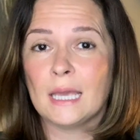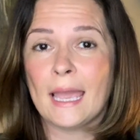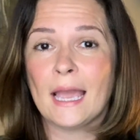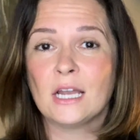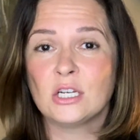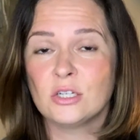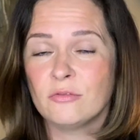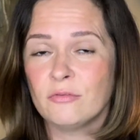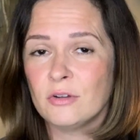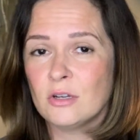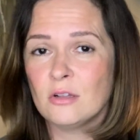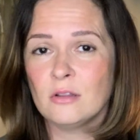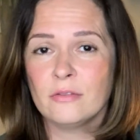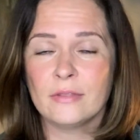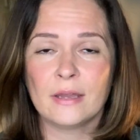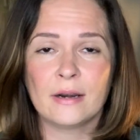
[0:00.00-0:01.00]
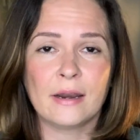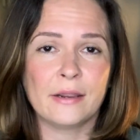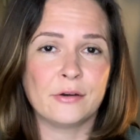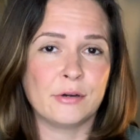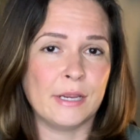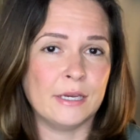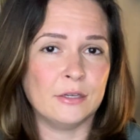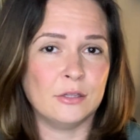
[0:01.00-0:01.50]
Asheville that I
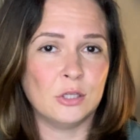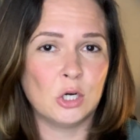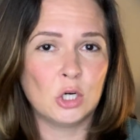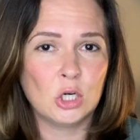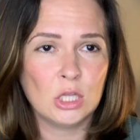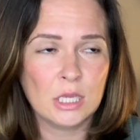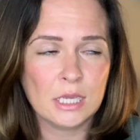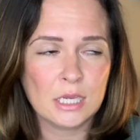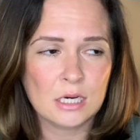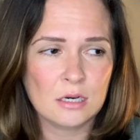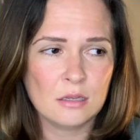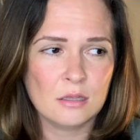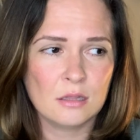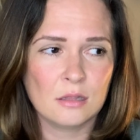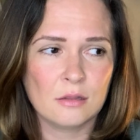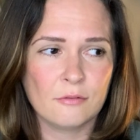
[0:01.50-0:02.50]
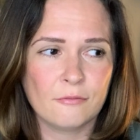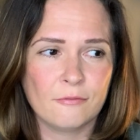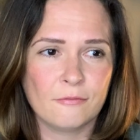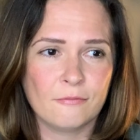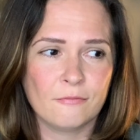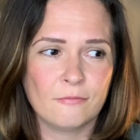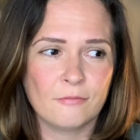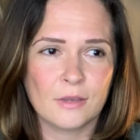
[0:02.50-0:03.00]
created earlier.
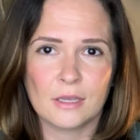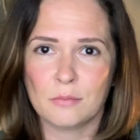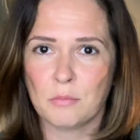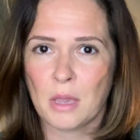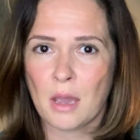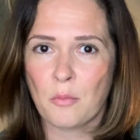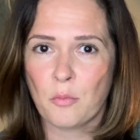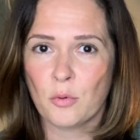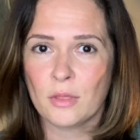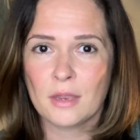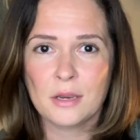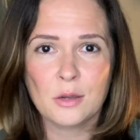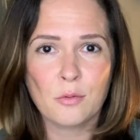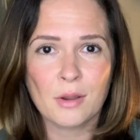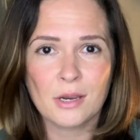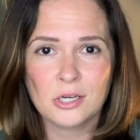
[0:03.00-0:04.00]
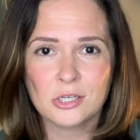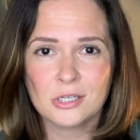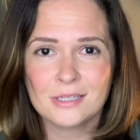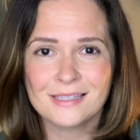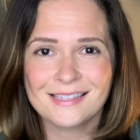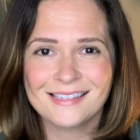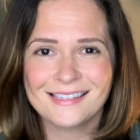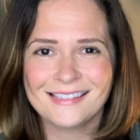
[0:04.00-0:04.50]
Hit me up with any
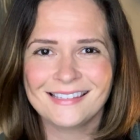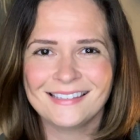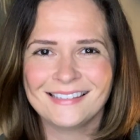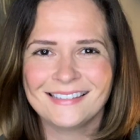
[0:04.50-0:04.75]
questions.